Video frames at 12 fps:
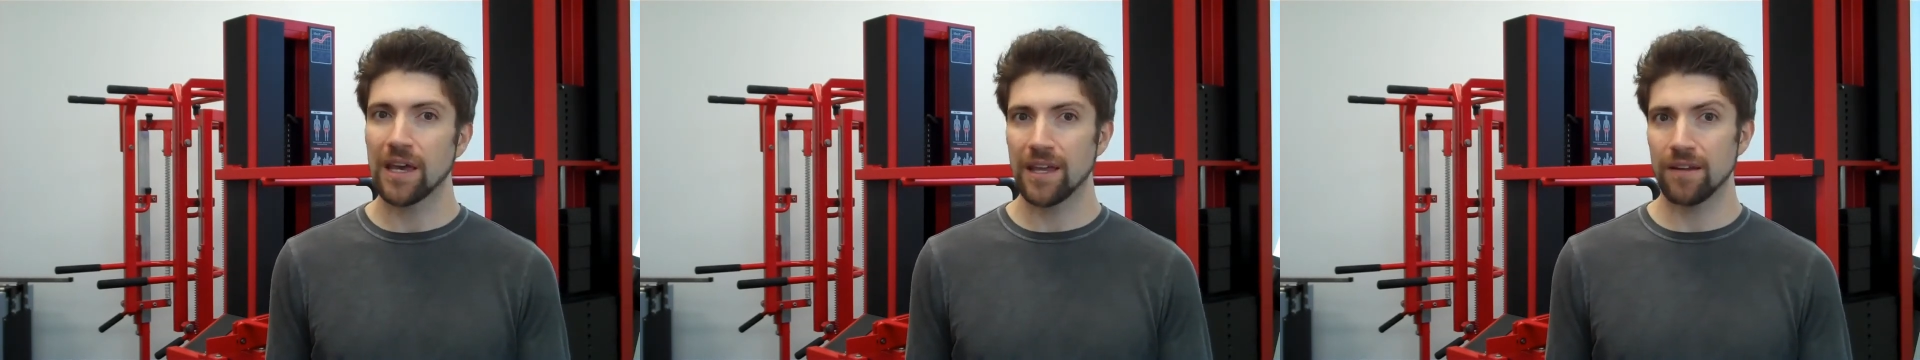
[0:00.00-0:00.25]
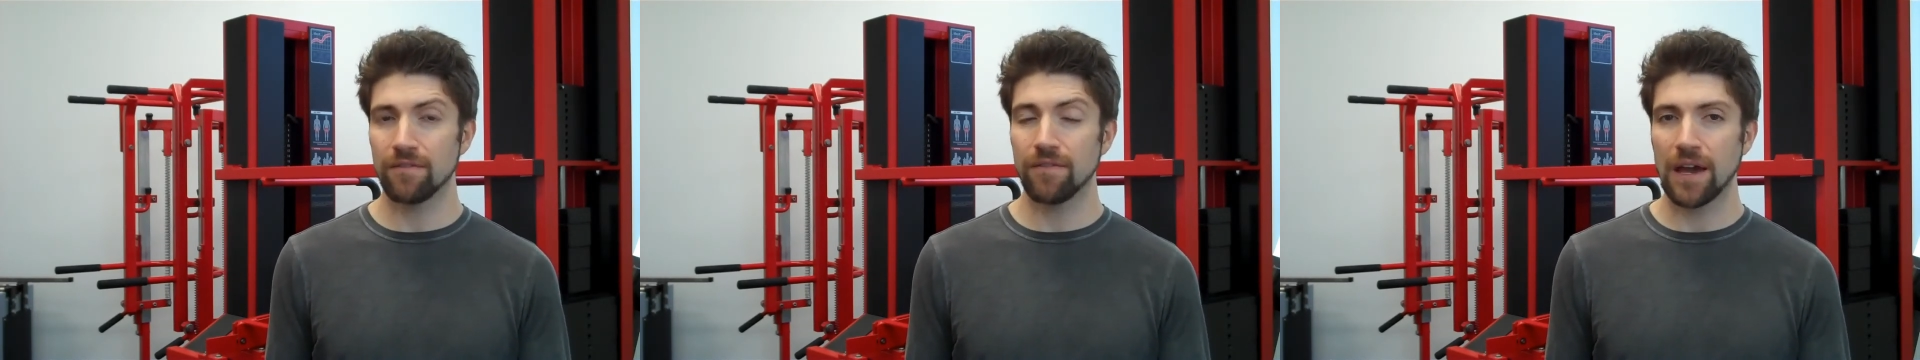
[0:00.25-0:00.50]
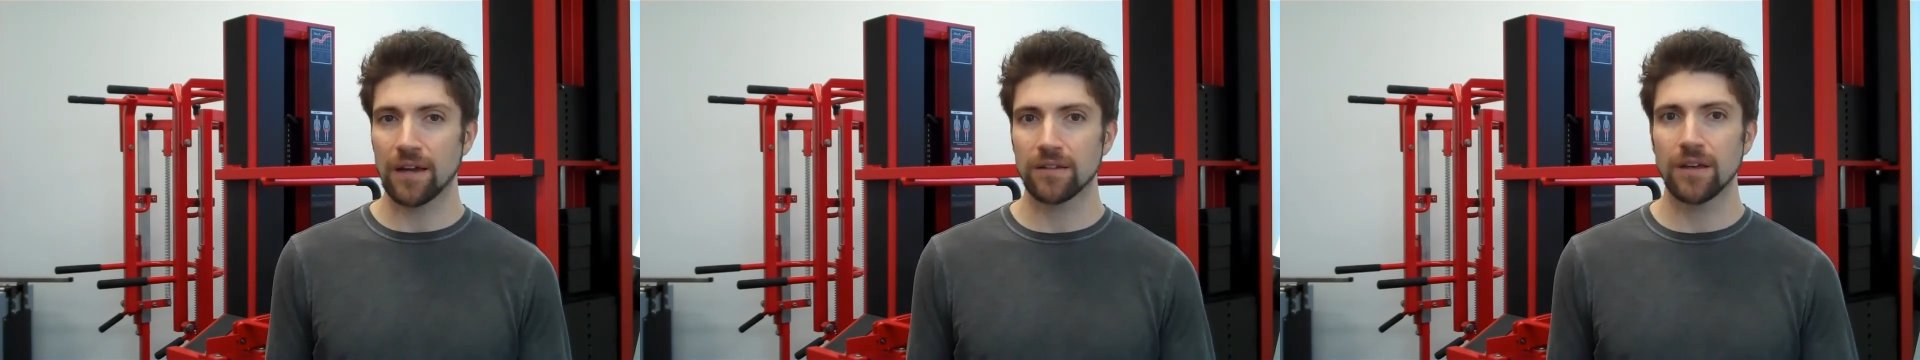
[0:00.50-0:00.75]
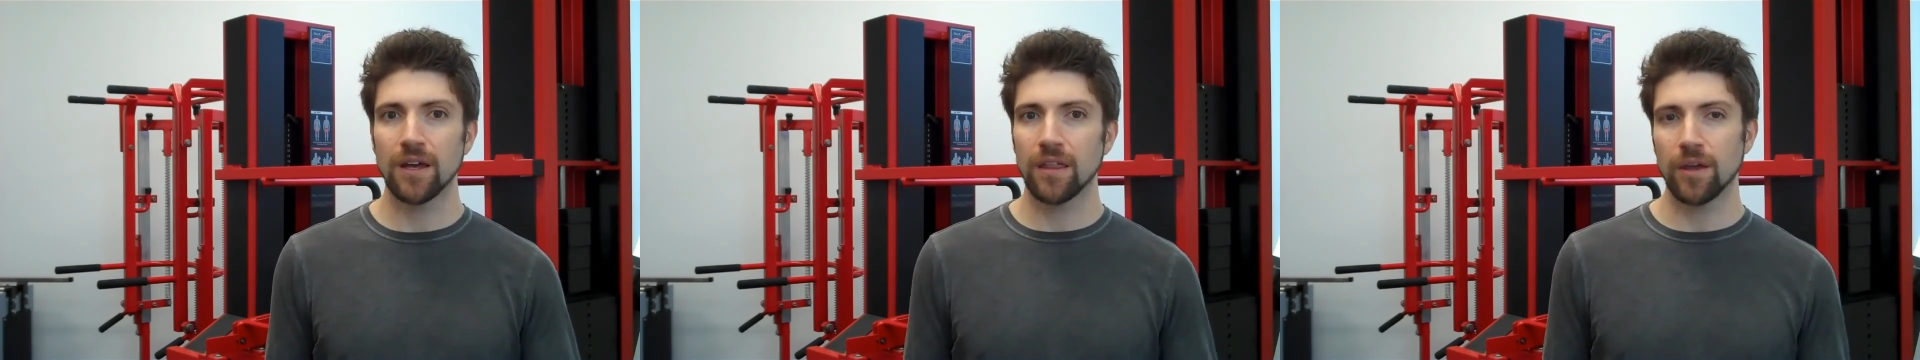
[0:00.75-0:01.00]
And in
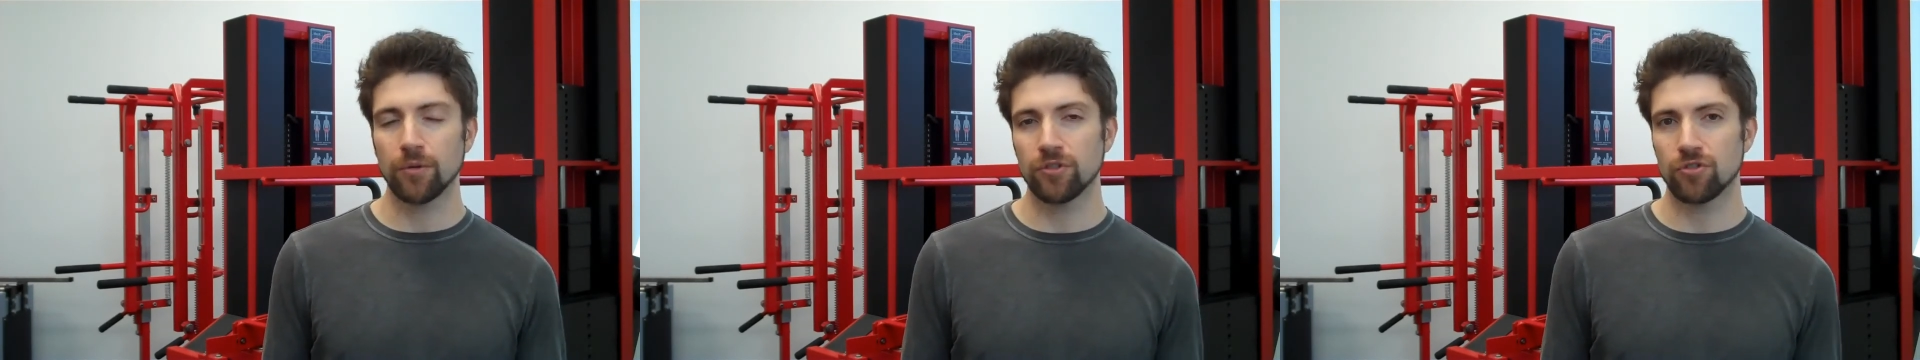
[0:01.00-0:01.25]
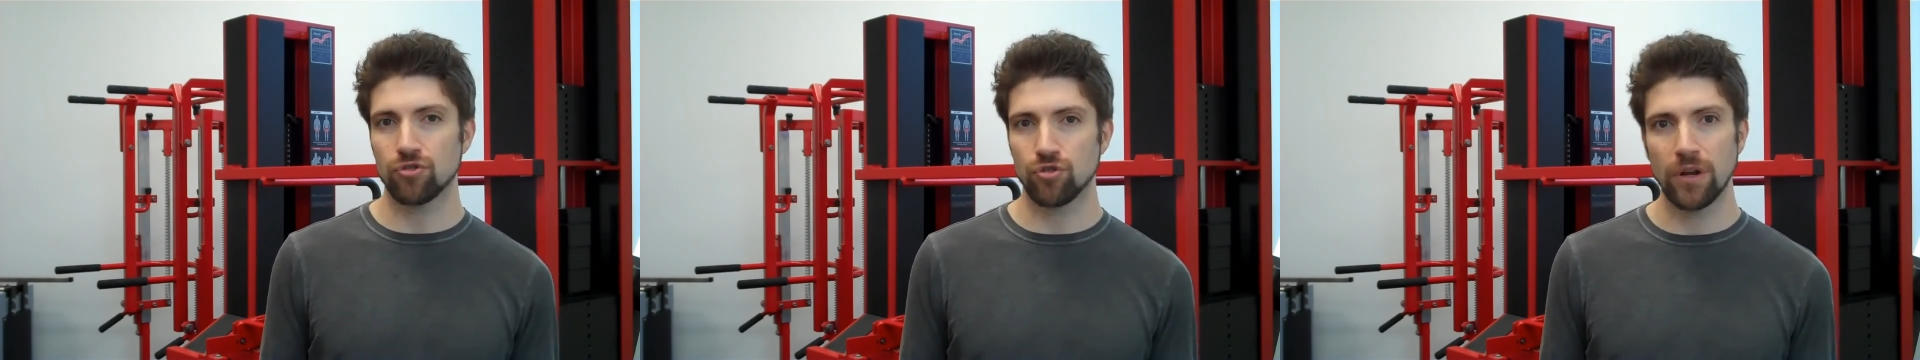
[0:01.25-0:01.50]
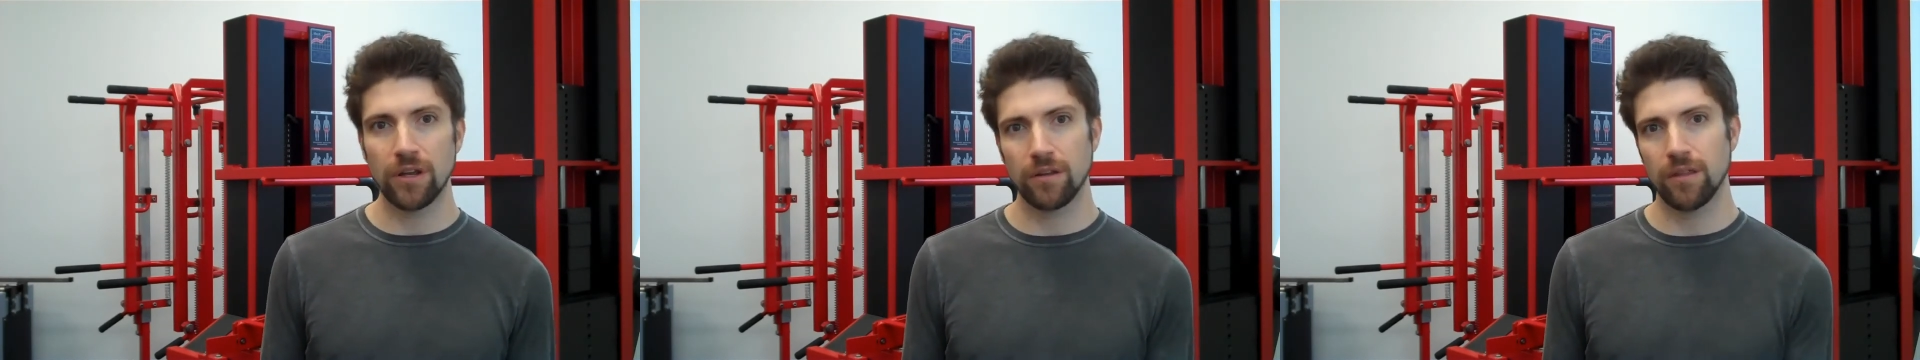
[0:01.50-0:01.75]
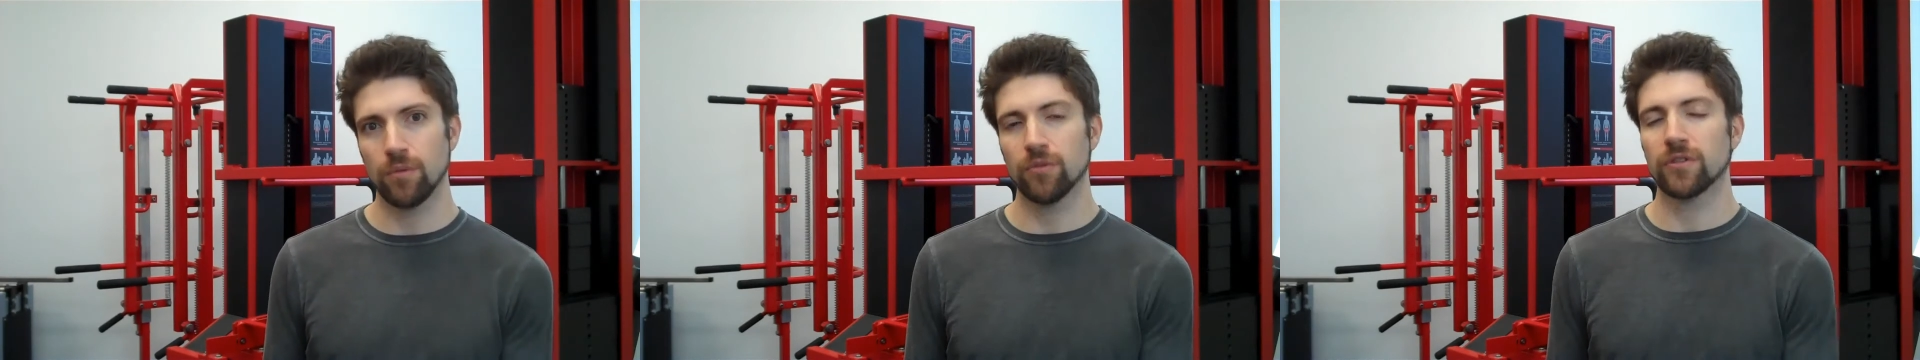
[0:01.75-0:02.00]
fact, that was a trend
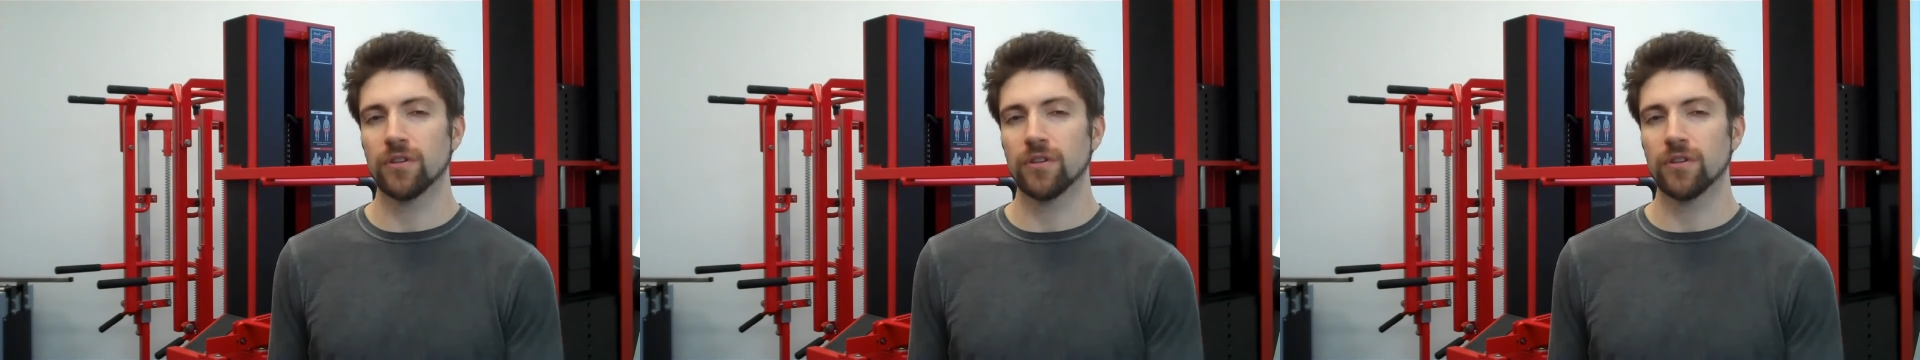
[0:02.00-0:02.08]
that was